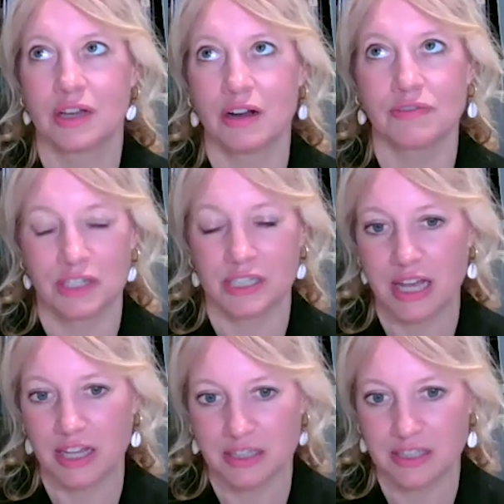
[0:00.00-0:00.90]
after
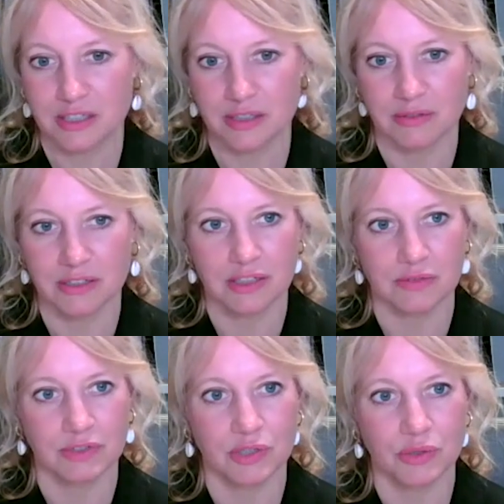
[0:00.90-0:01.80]
death to
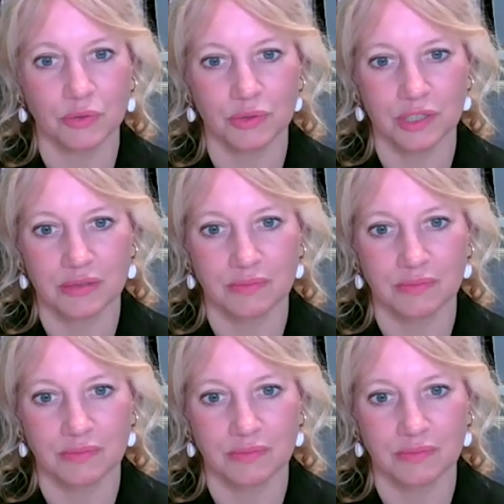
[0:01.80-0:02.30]
record